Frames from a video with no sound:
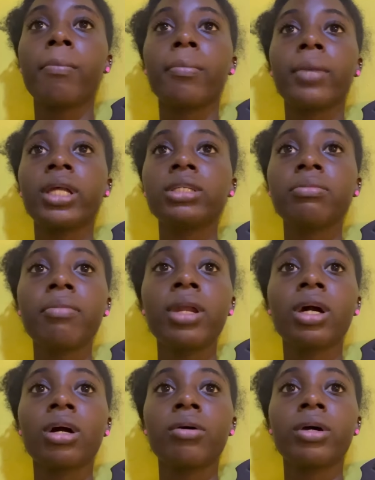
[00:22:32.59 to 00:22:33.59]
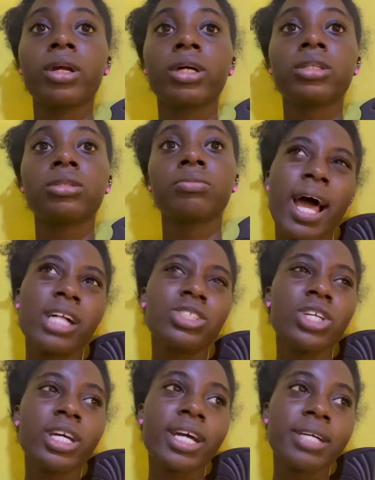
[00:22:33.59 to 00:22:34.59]

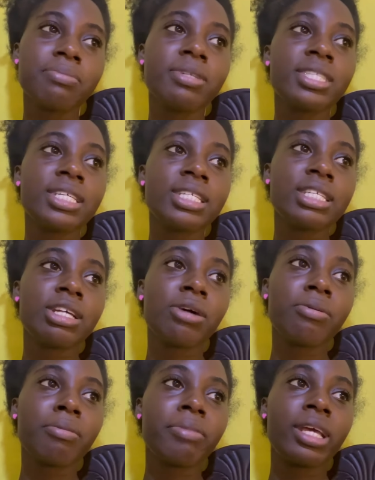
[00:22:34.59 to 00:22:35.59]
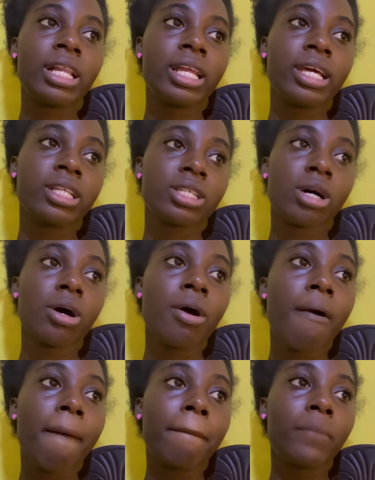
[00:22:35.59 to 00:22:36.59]
show you guys me seasoning up the meat later.
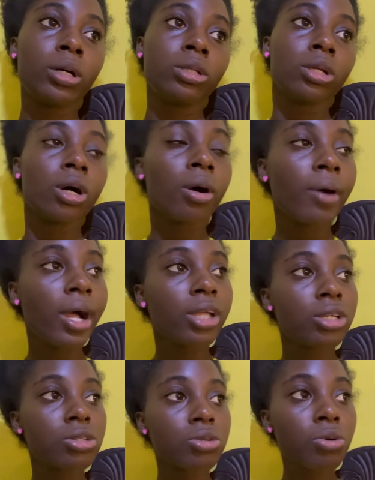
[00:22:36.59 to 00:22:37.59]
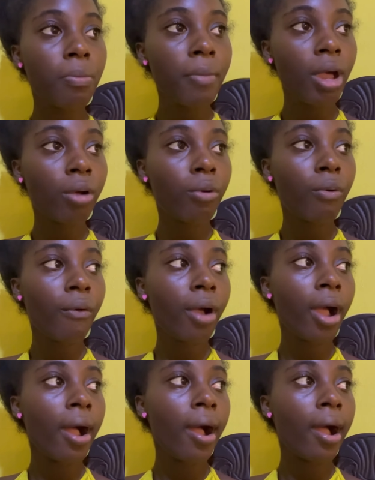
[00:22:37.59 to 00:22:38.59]
But now I just cook me a cook
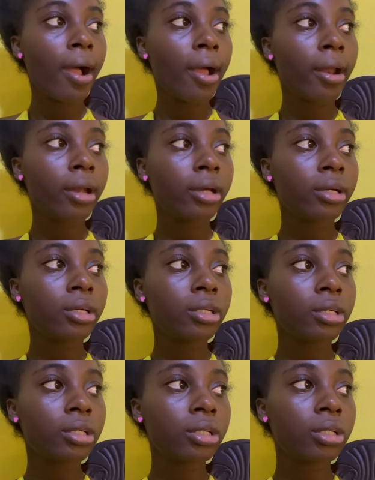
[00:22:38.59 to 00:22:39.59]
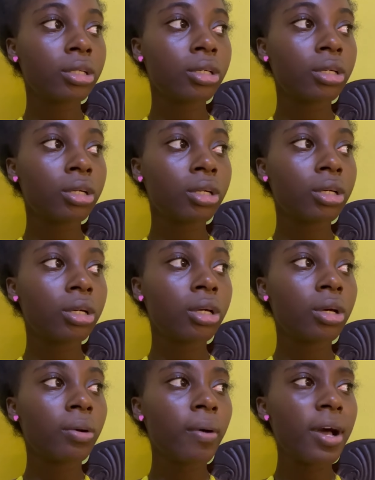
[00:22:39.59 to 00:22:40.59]
and
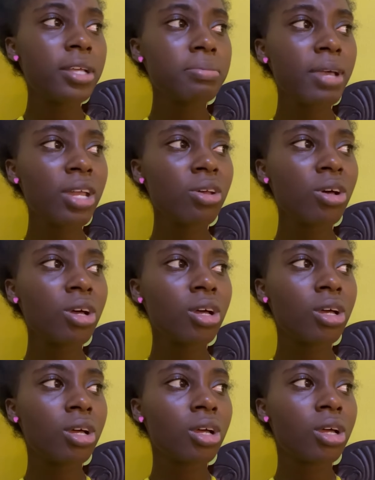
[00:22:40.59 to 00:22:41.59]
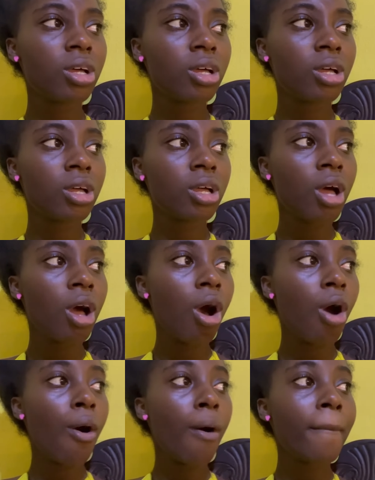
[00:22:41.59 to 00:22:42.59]
what else me do?
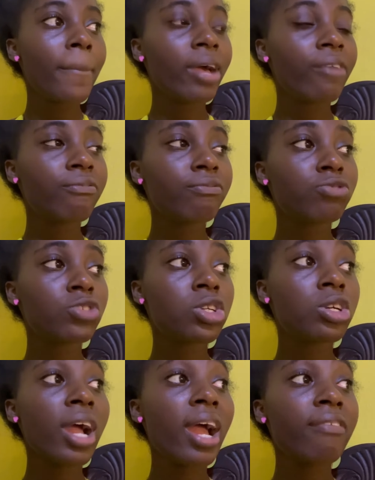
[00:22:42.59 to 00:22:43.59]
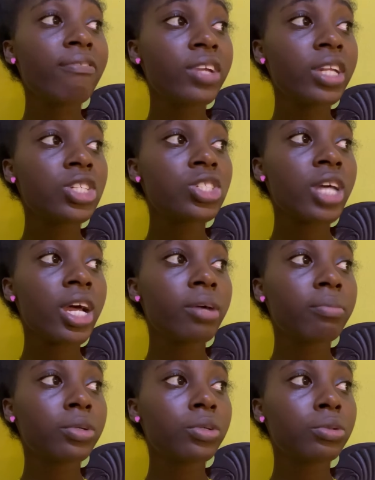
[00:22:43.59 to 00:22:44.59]
Oh, me try finish tidy
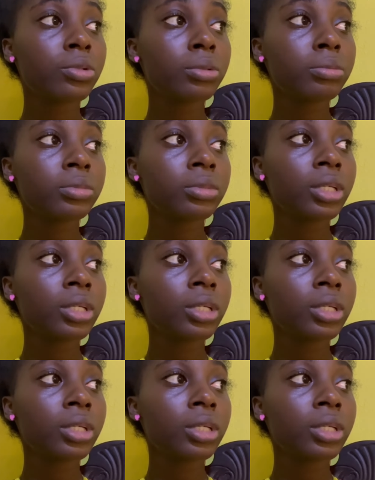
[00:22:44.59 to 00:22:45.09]
up my room.